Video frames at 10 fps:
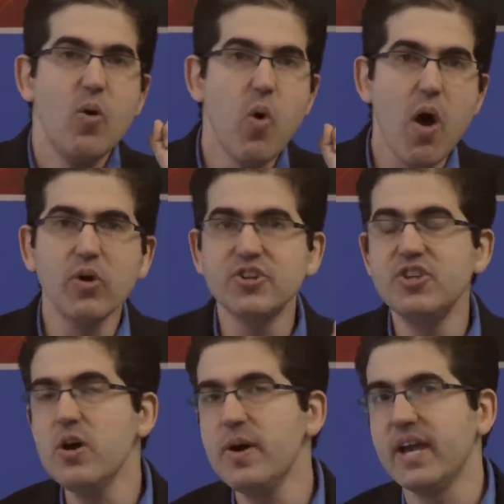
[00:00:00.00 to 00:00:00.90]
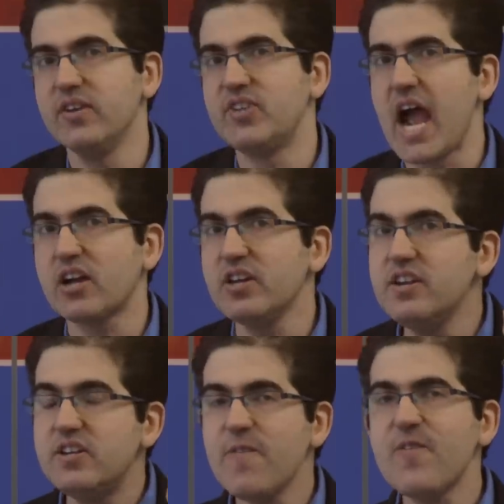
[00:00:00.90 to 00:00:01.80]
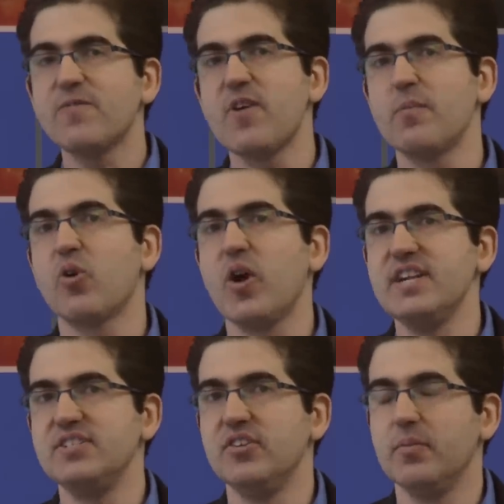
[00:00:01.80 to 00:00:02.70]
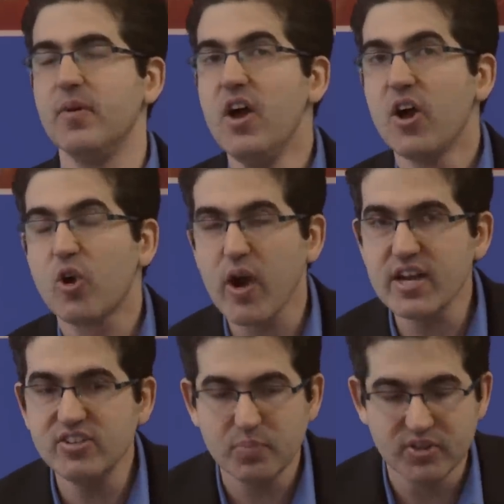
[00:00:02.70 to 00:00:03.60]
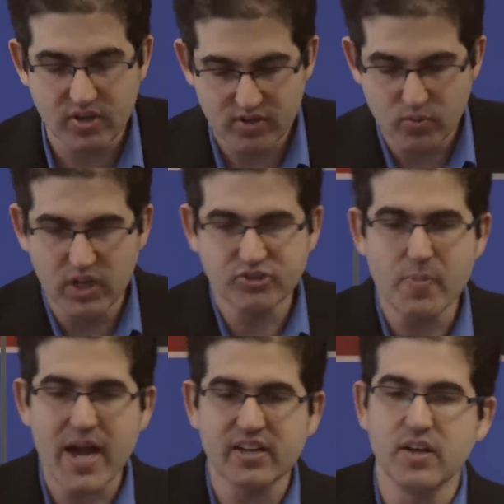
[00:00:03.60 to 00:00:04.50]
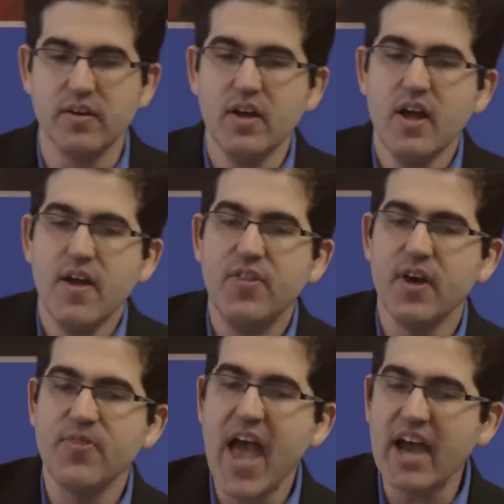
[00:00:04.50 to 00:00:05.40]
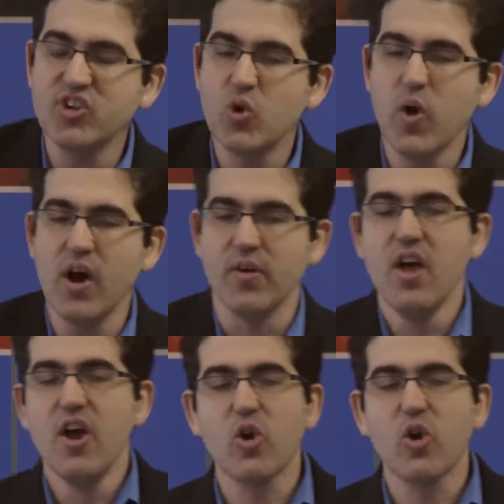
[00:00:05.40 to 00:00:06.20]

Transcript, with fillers: What we're doing is actually different from creationism. Creationism, is, well, let's go back to the, the Thaxton quote.